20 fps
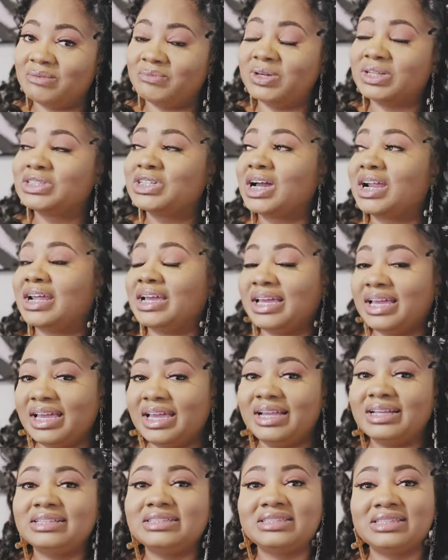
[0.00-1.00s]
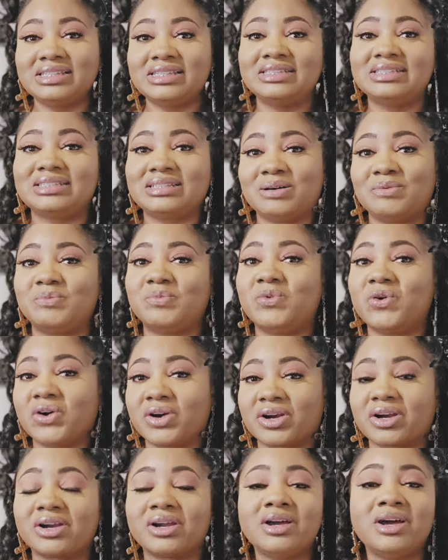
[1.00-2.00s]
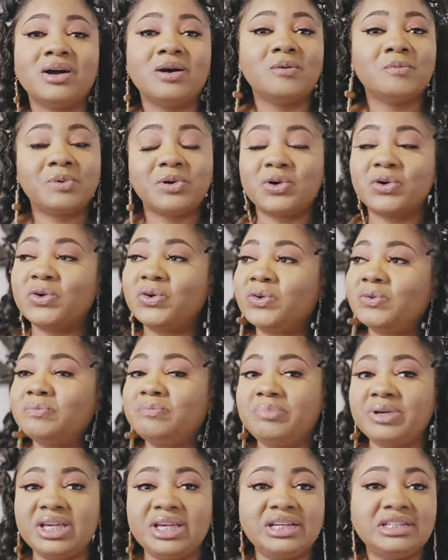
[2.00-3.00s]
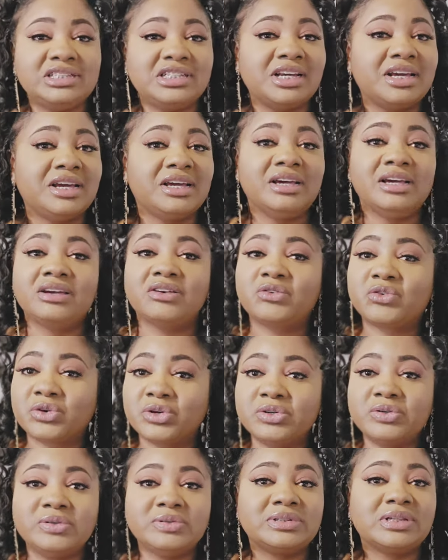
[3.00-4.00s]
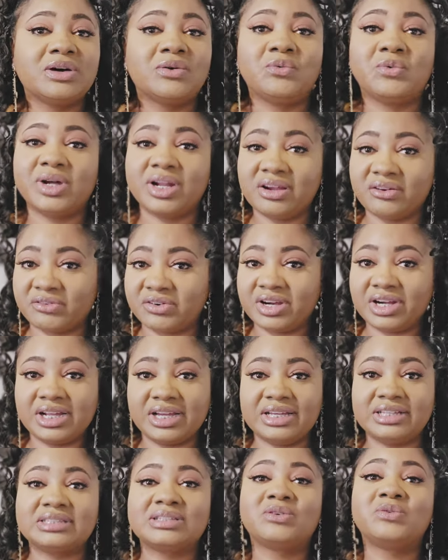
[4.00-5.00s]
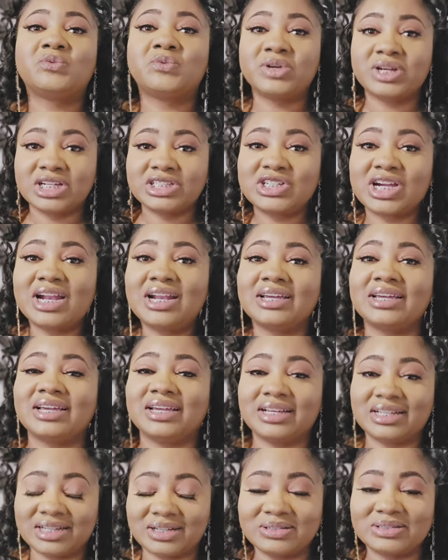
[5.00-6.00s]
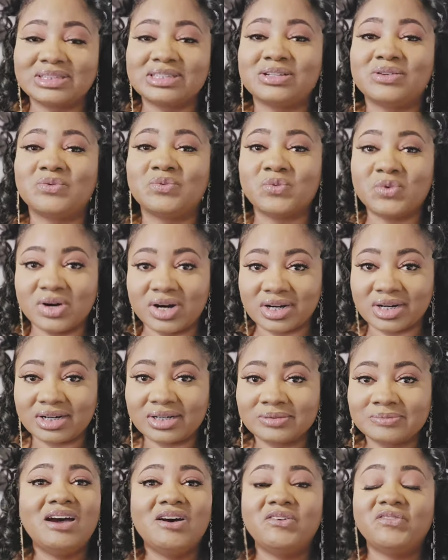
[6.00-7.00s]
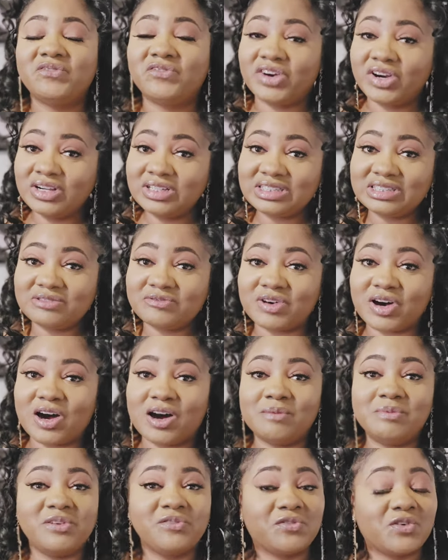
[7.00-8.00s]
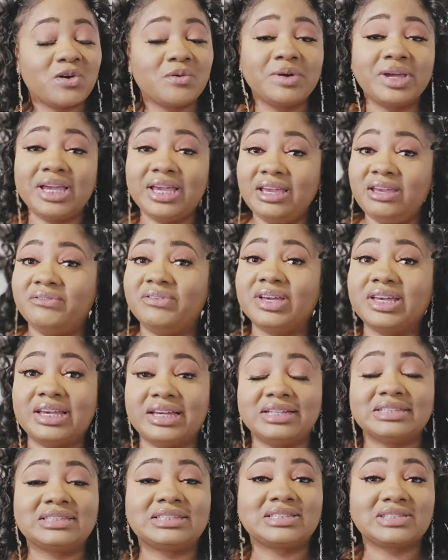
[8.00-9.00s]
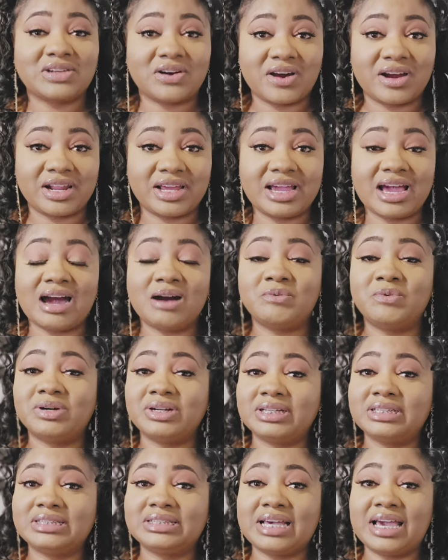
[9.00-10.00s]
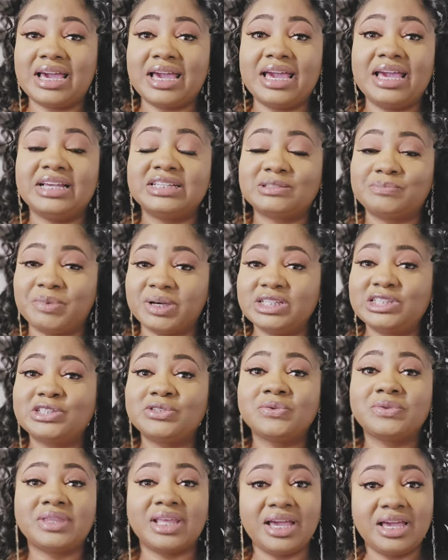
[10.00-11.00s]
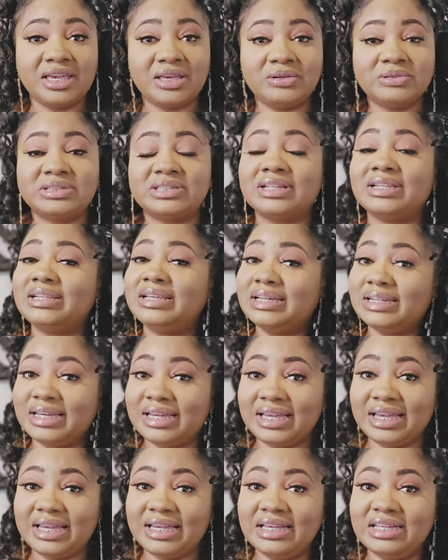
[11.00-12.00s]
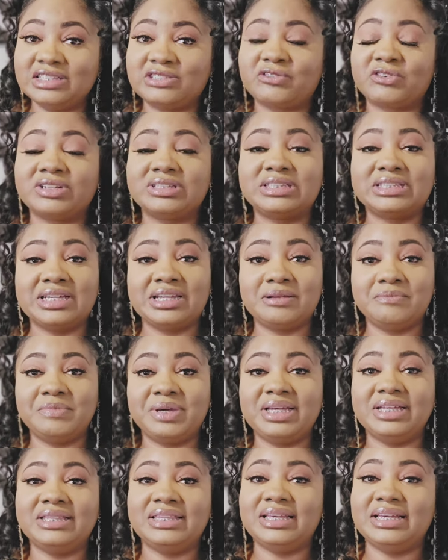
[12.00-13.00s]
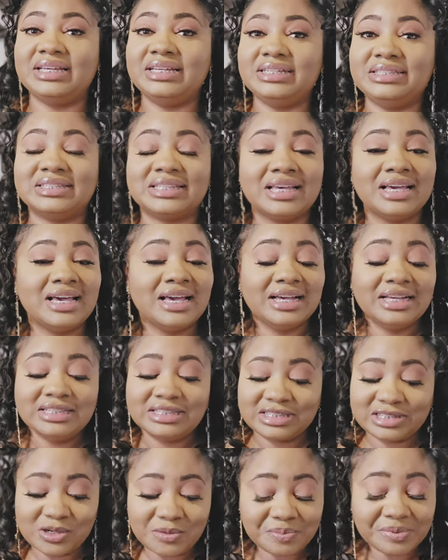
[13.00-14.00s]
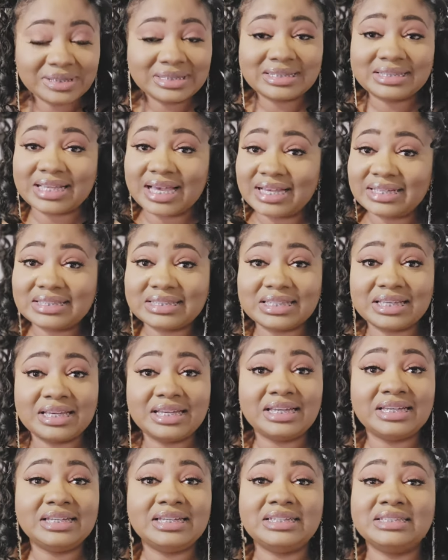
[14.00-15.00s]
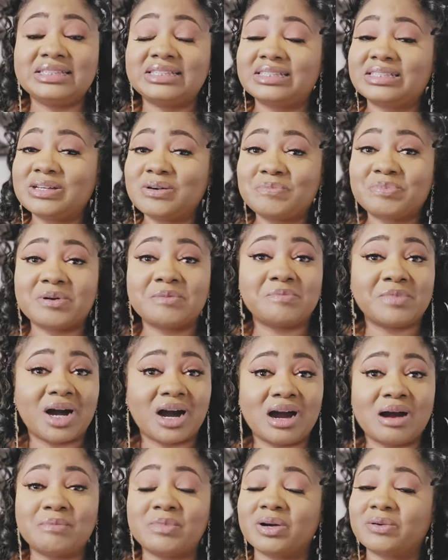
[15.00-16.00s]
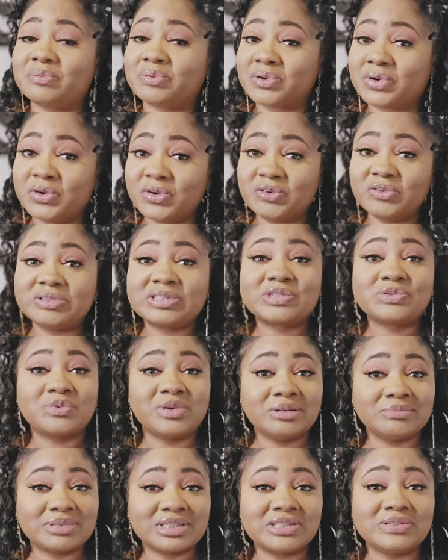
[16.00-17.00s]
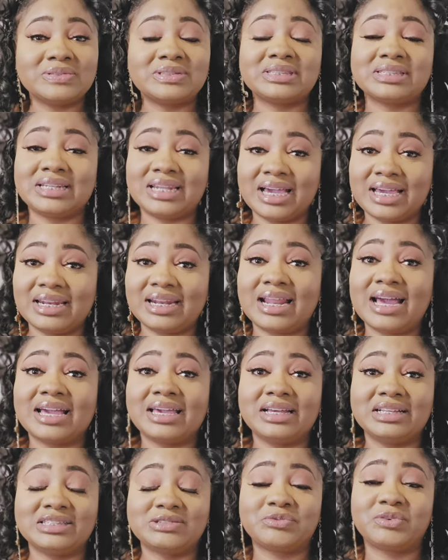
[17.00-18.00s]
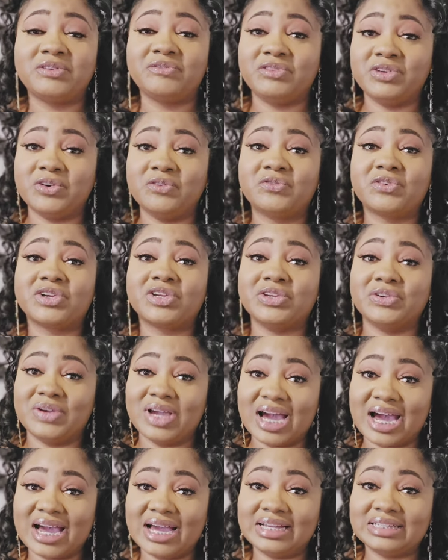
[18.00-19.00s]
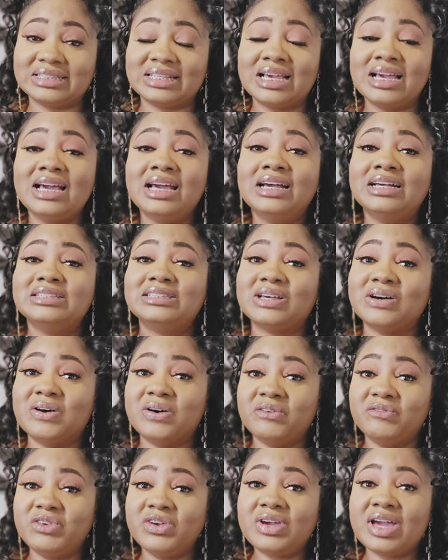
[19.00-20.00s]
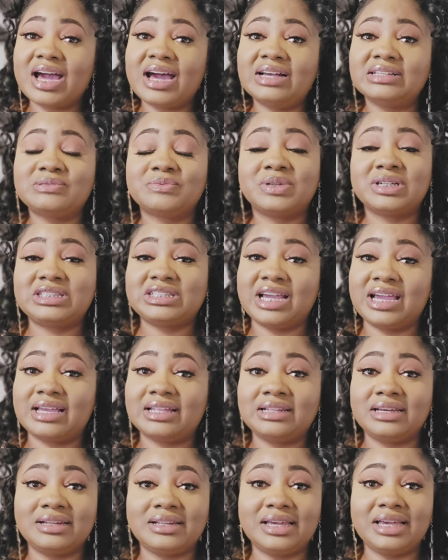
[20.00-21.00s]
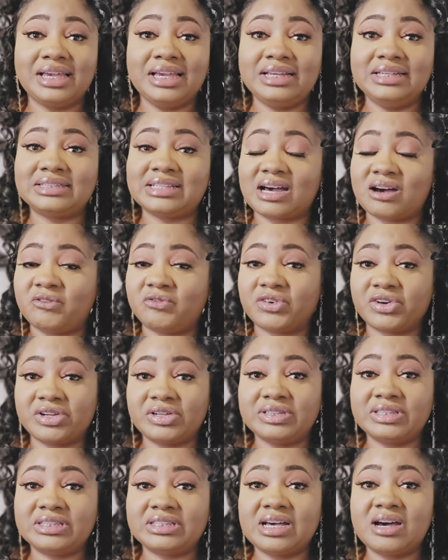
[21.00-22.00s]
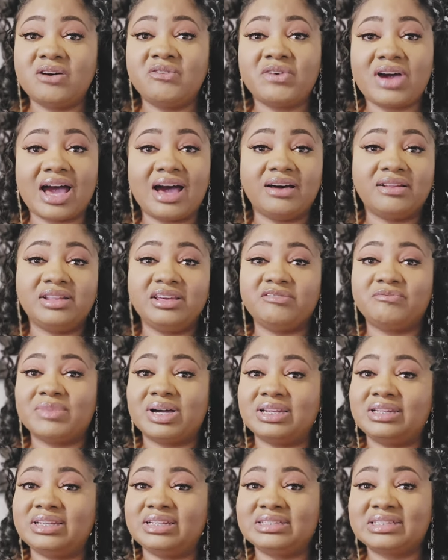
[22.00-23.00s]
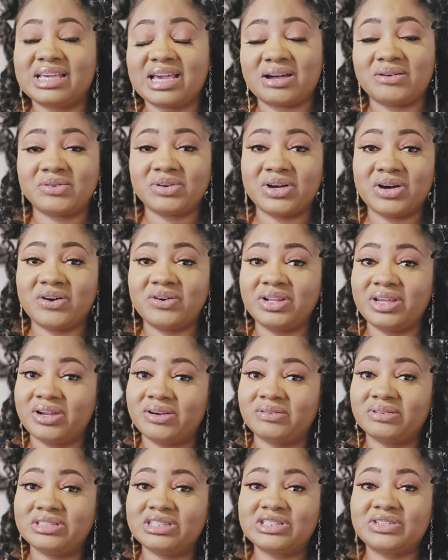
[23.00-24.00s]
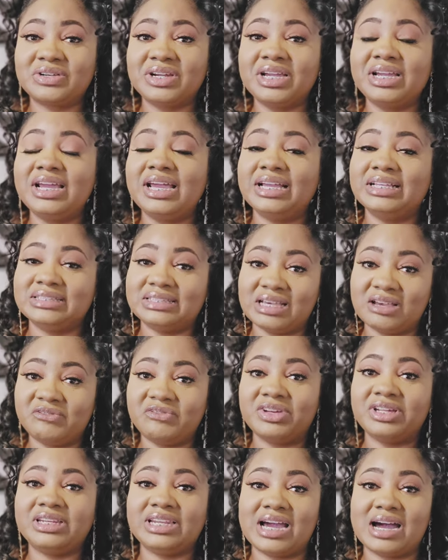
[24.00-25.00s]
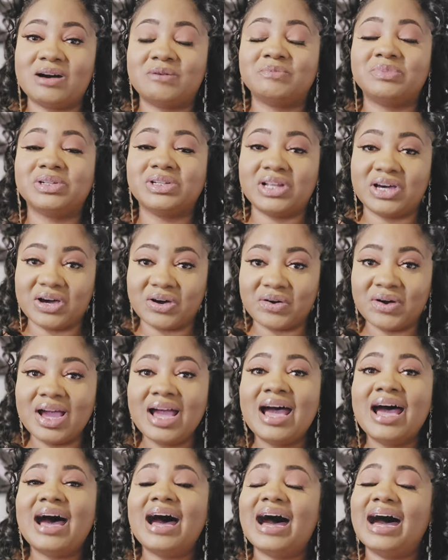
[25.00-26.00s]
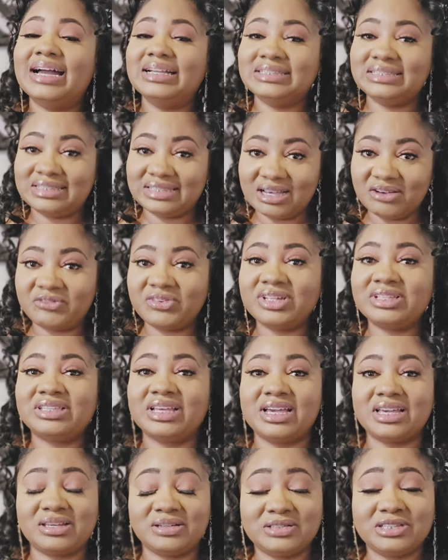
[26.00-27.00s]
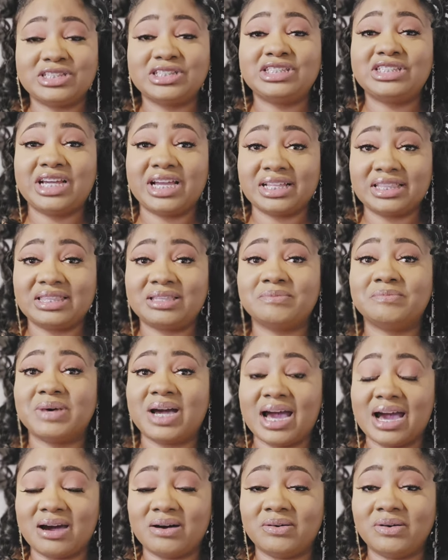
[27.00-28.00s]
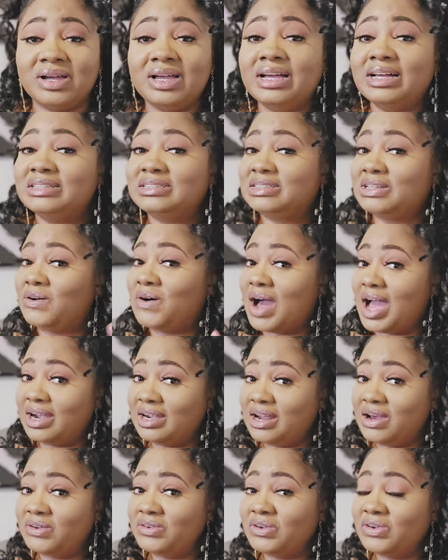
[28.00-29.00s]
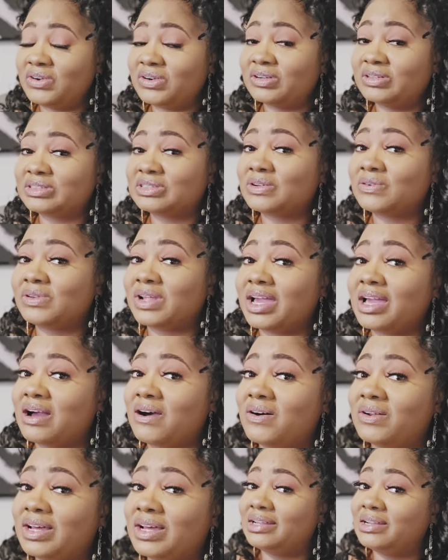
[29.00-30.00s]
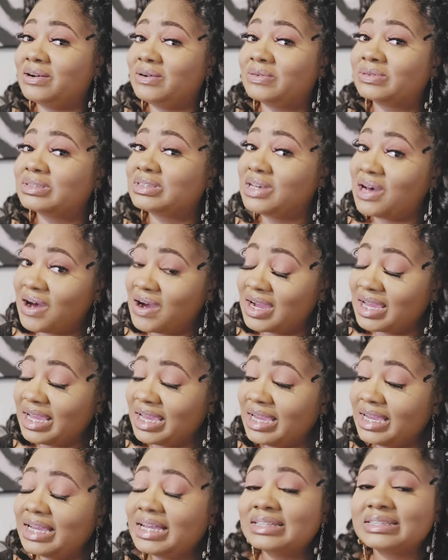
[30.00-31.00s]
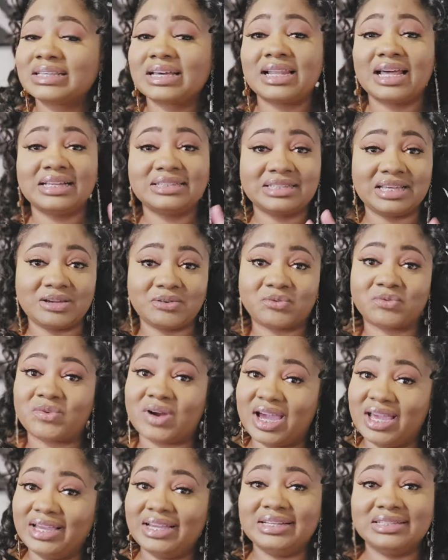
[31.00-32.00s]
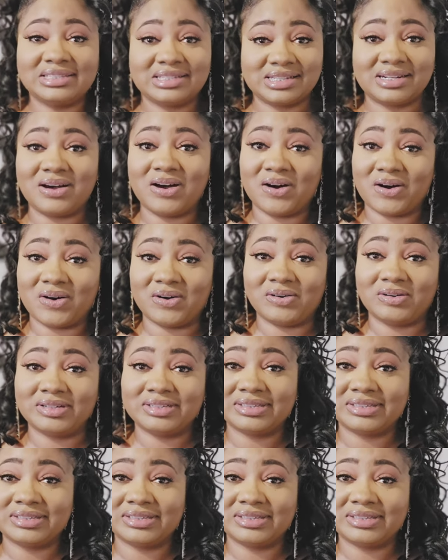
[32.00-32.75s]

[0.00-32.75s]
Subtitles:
We're trying to get to some water, pool, beach, cruise, whatever it is. We're trying to get close to the water. First of all, before we even get started, I want to say a special thank you to LilyEase for sending me these super sexy, super mom approved swimsuits today that I get to review for you guys. So if you guys want to check LilyEase out for yourself, I'll leave my discount code here on the screen and definitely down below. I definitely think you should check them out. So I know you girls don't like all long talking, so let's get right into the haul.